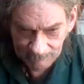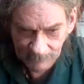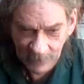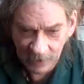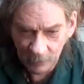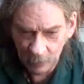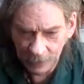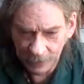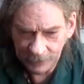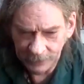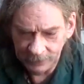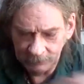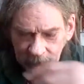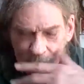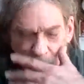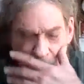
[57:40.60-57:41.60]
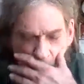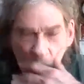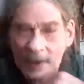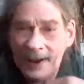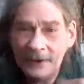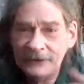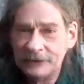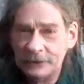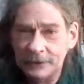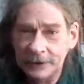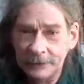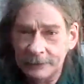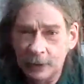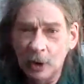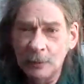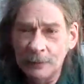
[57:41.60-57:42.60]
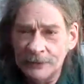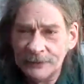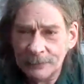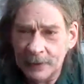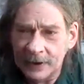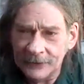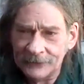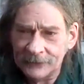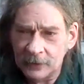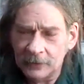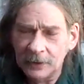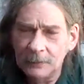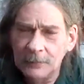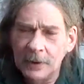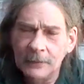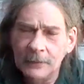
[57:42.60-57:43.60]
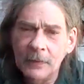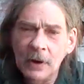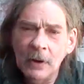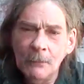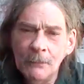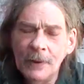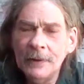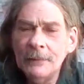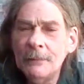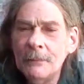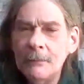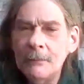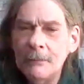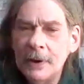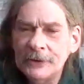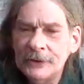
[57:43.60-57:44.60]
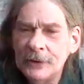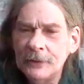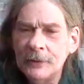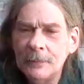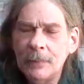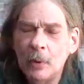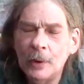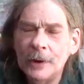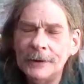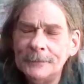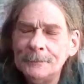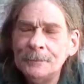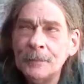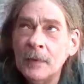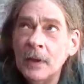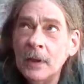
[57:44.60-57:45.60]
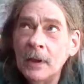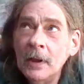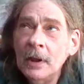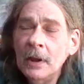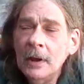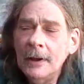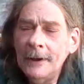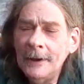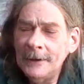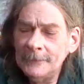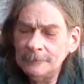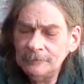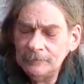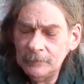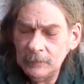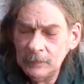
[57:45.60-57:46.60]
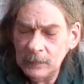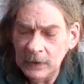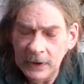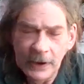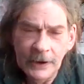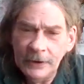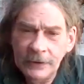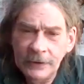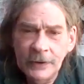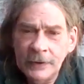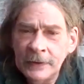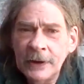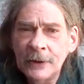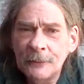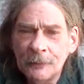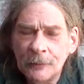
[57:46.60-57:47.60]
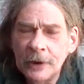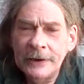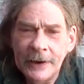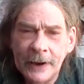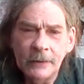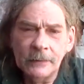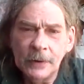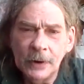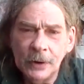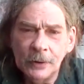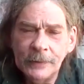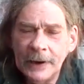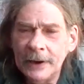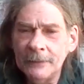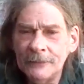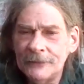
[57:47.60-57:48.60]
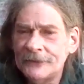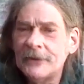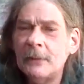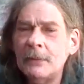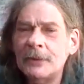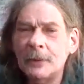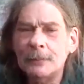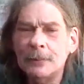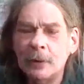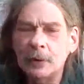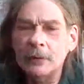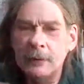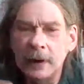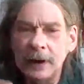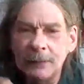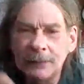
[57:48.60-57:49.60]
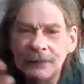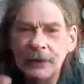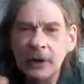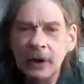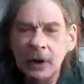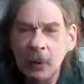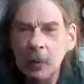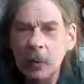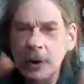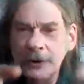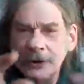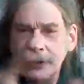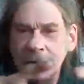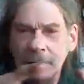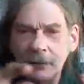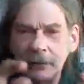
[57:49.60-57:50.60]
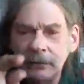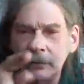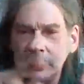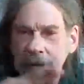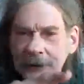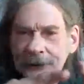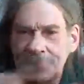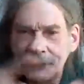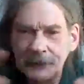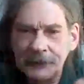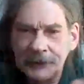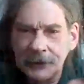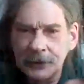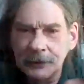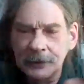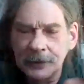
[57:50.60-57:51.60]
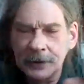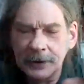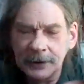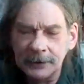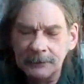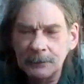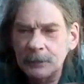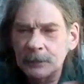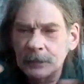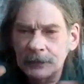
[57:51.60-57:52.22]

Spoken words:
not when actually Chrome is based on it, but to the point. You can get a free download, and some of the programs, when you listen to the